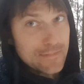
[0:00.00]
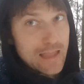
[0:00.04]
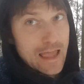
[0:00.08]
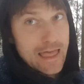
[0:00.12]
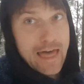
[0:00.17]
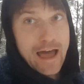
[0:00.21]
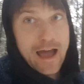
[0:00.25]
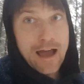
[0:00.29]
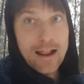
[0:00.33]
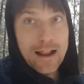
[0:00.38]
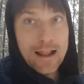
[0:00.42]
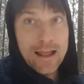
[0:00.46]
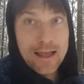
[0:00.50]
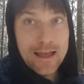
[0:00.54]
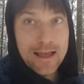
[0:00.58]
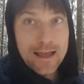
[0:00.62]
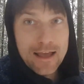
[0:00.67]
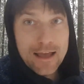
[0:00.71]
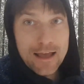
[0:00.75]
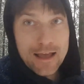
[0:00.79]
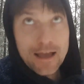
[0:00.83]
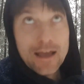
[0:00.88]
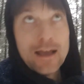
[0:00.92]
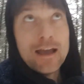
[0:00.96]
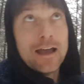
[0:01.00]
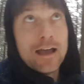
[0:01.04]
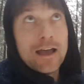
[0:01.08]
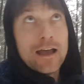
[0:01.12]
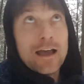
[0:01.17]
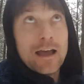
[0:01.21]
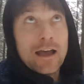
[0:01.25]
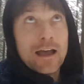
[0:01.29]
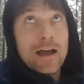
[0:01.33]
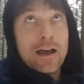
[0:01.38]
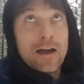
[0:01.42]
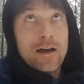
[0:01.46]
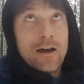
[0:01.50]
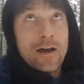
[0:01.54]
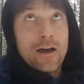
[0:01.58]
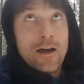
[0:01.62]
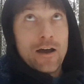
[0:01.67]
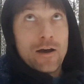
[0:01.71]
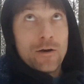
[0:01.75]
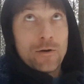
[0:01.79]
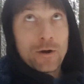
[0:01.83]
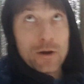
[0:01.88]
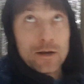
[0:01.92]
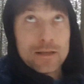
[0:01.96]
That
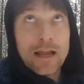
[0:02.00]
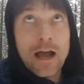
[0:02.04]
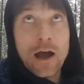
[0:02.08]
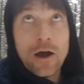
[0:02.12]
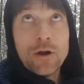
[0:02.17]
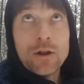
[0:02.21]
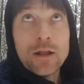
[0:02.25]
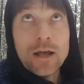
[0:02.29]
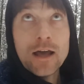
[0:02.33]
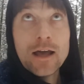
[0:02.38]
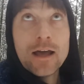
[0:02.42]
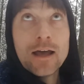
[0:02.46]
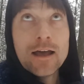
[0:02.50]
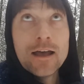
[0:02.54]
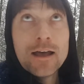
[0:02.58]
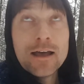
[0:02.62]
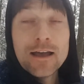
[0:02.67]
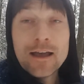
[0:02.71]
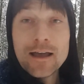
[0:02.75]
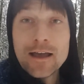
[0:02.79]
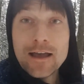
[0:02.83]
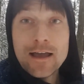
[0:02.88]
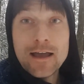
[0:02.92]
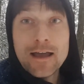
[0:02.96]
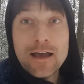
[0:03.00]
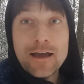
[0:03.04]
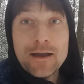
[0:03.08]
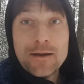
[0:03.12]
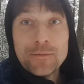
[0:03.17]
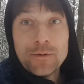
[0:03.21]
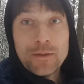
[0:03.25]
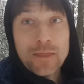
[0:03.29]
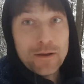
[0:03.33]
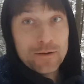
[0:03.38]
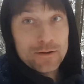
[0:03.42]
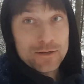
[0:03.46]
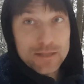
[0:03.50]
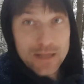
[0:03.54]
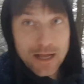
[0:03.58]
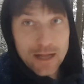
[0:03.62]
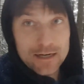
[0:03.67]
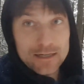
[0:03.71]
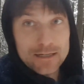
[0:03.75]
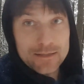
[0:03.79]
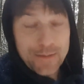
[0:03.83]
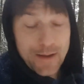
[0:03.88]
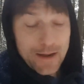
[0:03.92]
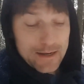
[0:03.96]
worked out, but that was not
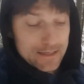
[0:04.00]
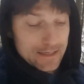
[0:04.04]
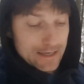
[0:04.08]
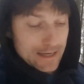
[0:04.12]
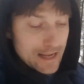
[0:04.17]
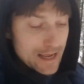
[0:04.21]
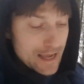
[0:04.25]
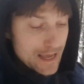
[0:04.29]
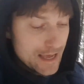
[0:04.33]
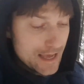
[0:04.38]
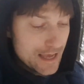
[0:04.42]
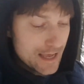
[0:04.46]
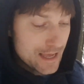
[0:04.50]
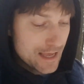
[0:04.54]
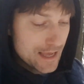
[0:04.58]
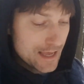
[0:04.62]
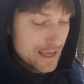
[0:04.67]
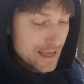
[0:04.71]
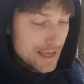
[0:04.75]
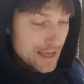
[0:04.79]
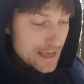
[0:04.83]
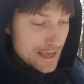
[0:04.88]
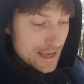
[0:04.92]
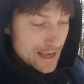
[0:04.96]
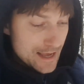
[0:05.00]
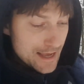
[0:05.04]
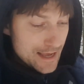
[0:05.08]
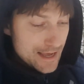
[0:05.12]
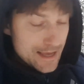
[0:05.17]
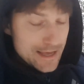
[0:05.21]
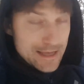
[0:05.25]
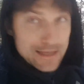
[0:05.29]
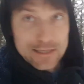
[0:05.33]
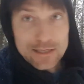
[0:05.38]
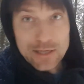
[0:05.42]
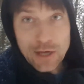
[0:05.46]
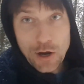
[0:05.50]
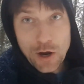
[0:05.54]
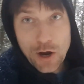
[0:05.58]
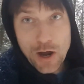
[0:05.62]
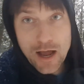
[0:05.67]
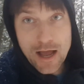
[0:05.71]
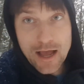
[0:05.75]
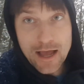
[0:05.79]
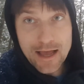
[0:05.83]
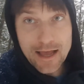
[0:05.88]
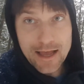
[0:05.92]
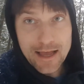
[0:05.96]
expected. So
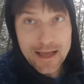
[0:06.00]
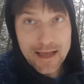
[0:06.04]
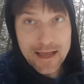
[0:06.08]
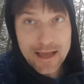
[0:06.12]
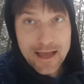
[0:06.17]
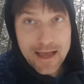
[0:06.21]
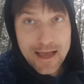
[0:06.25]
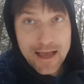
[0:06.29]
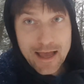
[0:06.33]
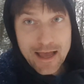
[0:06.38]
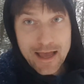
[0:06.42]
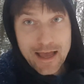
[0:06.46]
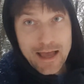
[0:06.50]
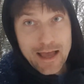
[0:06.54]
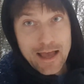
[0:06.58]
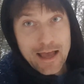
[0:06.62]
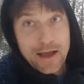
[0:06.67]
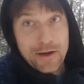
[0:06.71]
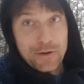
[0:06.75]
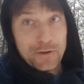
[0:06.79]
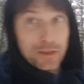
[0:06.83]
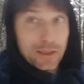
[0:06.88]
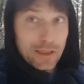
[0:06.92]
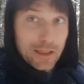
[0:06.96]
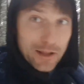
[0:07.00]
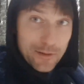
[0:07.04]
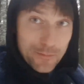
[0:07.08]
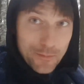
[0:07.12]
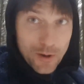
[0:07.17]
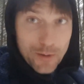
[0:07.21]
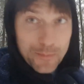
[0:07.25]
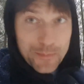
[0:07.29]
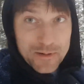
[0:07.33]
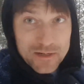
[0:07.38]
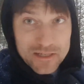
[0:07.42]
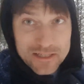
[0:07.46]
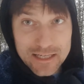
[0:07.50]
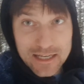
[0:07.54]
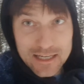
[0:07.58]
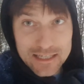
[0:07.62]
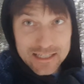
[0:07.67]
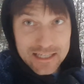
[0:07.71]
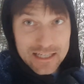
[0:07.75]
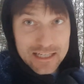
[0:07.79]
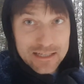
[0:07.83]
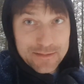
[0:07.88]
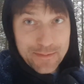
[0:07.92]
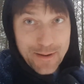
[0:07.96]
with a little more
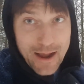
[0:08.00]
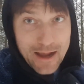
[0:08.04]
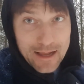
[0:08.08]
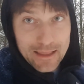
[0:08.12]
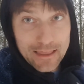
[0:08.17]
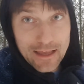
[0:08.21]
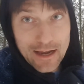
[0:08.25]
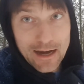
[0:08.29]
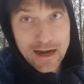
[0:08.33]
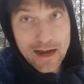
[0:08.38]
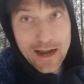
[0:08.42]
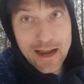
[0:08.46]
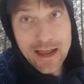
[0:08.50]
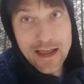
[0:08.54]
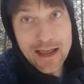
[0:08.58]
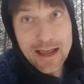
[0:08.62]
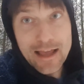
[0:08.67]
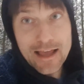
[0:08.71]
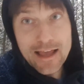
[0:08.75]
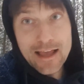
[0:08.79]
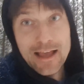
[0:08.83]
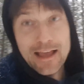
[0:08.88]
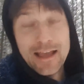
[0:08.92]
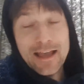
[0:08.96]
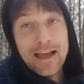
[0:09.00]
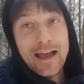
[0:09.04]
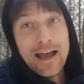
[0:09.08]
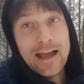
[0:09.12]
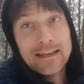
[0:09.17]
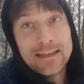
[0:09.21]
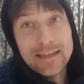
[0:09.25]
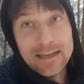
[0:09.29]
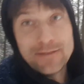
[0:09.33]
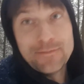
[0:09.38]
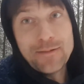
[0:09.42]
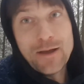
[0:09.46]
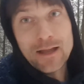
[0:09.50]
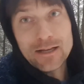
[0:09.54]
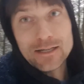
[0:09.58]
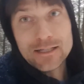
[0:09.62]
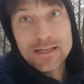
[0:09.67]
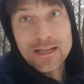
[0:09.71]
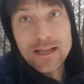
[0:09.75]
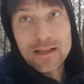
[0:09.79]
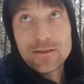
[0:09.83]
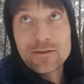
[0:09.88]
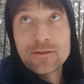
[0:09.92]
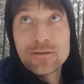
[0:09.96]
persistence back there, I did manage
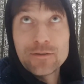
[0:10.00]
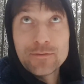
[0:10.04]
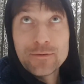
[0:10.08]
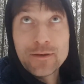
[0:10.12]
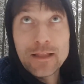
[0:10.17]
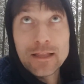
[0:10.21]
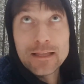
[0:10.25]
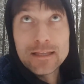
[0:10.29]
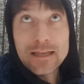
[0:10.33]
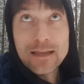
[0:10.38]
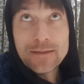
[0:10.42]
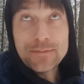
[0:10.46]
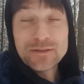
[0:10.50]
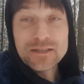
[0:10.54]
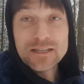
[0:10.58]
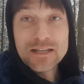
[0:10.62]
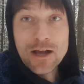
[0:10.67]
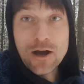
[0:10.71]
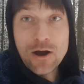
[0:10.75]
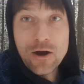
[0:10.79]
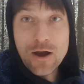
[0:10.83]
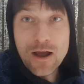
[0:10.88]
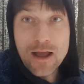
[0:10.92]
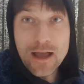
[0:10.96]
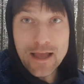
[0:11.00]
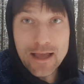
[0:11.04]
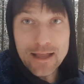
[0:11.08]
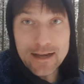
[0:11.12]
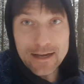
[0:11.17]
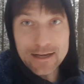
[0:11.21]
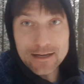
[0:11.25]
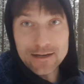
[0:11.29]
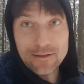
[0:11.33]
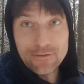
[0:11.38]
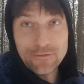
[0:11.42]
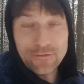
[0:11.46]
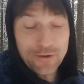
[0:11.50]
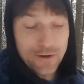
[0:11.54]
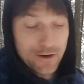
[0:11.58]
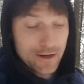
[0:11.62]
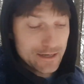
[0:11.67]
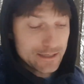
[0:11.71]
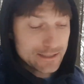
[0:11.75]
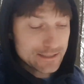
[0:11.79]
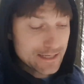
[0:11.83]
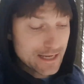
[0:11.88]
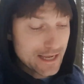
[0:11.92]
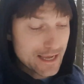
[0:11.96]
to get through the really deep snow and into the
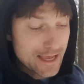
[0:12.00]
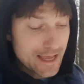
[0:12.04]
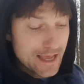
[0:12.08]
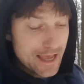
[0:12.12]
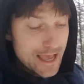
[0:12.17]
forest.